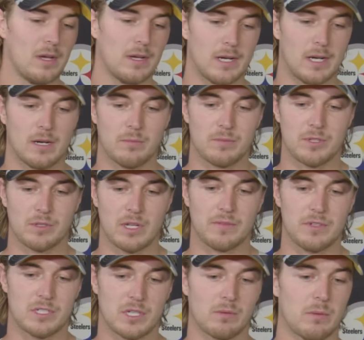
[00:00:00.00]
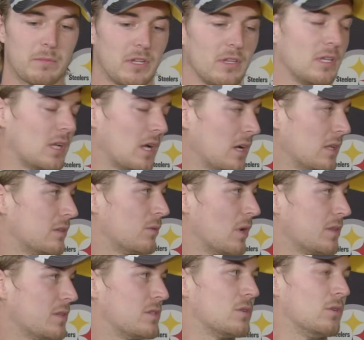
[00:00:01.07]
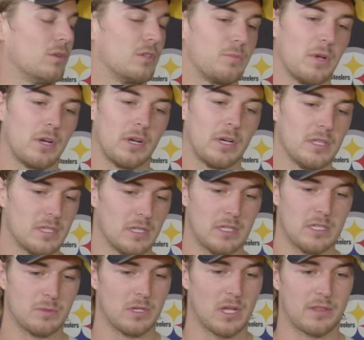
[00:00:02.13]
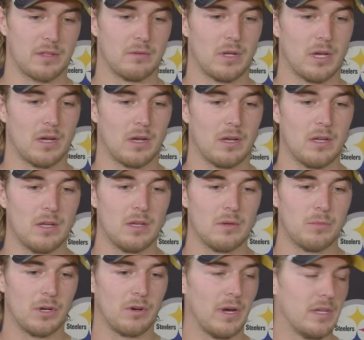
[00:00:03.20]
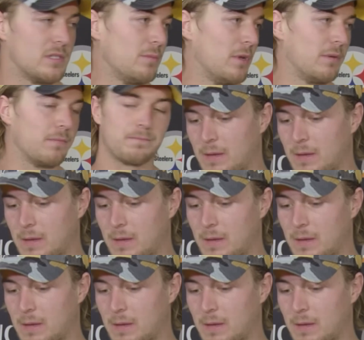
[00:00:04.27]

Um, so definitely someone I'm going to lean on throughout this whole experience, and he's been nothing uh, but great to me.